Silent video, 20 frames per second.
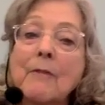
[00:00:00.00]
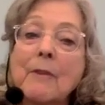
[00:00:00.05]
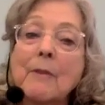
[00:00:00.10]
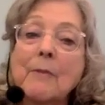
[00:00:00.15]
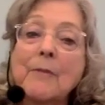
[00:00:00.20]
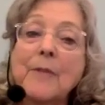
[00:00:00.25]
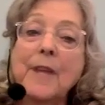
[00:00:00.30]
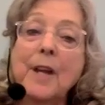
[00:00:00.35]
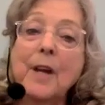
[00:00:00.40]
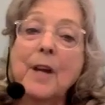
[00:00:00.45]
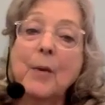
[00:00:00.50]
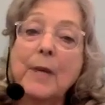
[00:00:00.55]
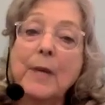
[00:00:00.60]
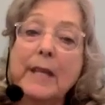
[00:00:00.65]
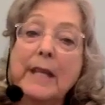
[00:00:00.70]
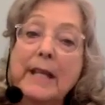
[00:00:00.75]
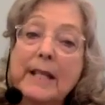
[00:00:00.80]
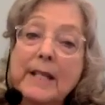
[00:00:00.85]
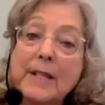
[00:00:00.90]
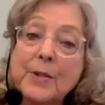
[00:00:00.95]
From there, we
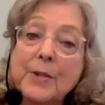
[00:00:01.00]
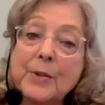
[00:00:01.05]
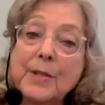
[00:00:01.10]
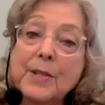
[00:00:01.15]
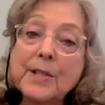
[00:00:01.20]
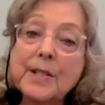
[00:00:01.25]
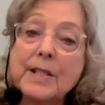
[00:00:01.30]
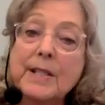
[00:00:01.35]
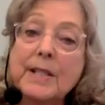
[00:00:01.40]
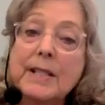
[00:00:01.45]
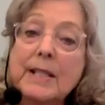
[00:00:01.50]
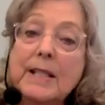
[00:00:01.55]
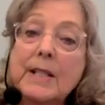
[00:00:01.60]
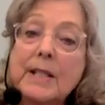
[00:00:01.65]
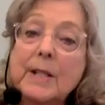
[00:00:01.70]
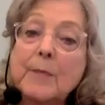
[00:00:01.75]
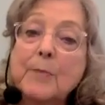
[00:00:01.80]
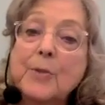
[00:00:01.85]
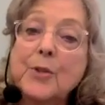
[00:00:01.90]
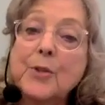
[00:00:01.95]
get interested
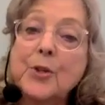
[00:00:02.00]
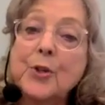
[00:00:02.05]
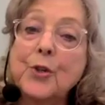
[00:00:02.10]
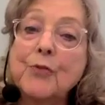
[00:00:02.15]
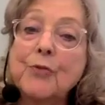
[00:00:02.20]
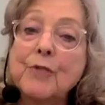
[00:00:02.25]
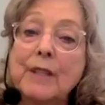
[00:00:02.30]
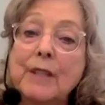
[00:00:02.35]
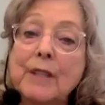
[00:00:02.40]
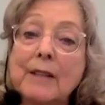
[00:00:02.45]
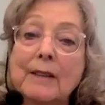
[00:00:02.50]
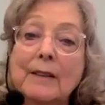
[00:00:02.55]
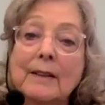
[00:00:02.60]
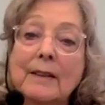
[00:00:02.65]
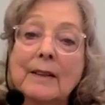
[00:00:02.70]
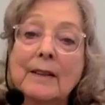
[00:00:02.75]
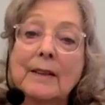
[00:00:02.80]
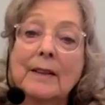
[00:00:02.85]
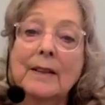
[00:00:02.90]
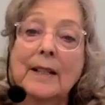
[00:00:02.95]
in observing
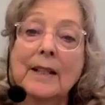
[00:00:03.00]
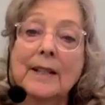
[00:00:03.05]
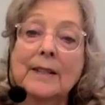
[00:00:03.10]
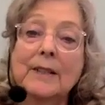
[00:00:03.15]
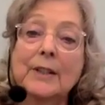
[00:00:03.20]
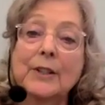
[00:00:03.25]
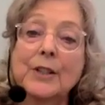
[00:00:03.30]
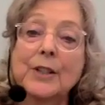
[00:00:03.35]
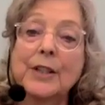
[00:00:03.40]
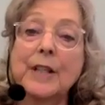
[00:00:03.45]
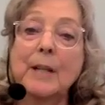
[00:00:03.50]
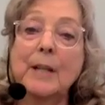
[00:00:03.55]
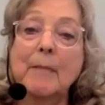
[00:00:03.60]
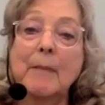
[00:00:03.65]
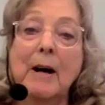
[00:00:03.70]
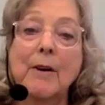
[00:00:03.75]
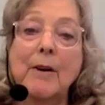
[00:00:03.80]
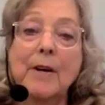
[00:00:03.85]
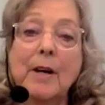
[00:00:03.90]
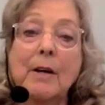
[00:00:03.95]
and learning
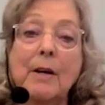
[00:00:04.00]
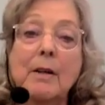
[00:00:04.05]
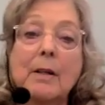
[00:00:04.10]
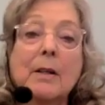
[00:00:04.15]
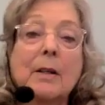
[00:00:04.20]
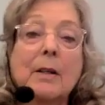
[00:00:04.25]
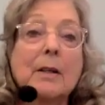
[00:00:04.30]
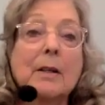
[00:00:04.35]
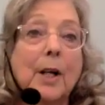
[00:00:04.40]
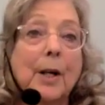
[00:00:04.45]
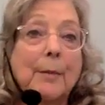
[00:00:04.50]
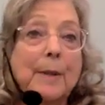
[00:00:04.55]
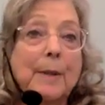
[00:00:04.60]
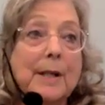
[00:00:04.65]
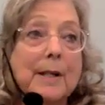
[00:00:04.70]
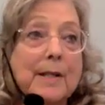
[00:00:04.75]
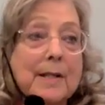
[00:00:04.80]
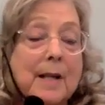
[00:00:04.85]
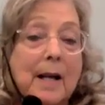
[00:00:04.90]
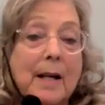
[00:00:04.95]
about our
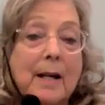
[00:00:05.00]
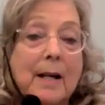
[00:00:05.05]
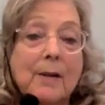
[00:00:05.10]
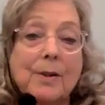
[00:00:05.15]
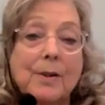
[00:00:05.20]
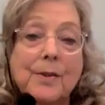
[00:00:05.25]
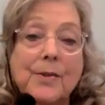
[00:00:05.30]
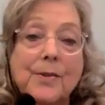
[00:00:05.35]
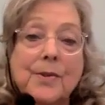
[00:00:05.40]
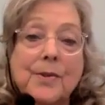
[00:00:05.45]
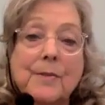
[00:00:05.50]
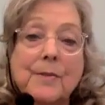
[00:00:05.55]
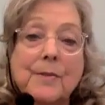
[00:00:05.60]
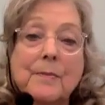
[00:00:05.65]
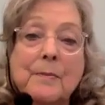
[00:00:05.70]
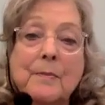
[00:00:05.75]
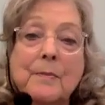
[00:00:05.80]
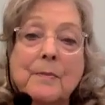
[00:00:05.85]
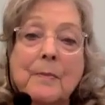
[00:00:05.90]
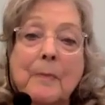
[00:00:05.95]
karmic cycles,
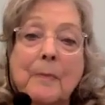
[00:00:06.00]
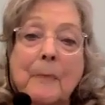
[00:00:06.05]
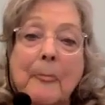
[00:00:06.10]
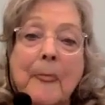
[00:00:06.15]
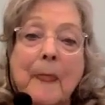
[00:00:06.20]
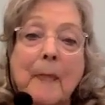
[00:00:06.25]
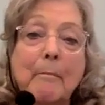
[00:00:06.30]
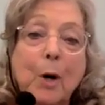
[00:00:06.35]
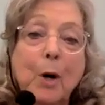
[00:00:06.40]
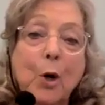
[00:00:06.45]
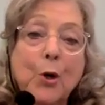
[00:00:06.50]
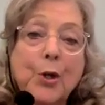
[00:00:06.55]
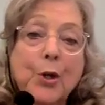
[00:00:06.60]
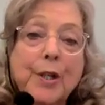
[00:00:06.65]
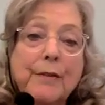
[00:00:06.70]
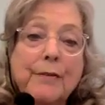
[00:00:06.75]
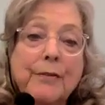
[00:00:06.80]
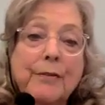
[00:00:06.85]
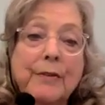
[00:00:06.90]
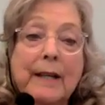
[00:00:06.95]

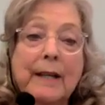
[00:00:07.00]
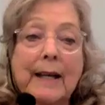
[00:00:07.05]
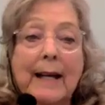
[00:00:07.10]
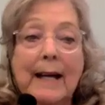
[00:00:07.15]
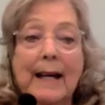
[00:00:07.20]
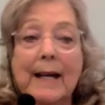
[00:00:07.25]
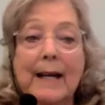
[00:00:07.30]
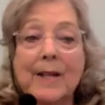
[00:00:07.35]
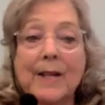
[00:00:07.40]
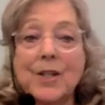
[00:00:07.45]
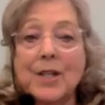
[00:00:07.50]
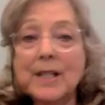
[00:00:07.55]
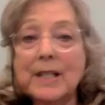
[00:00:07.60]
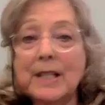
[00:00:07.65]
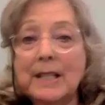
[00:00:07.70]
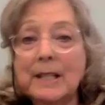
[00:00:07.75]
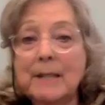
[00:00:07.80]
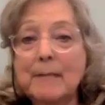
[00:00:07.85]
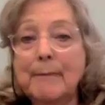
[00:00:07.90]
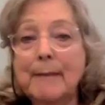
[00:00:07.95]
motive, action,
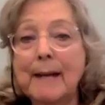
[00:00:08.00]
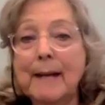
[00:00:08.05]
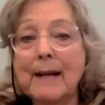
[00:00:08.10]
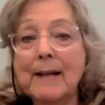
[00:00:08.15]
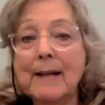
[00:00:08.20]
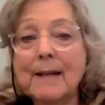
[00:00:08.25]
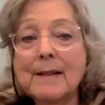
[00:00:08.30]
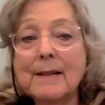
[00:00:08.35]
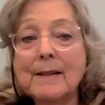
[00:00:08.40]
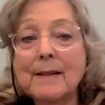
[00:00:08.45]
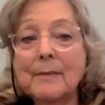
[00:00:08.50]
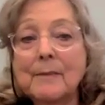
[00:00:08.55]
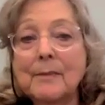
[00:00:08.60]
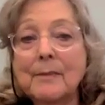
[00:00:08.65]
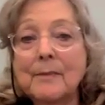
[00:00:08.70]
and impact.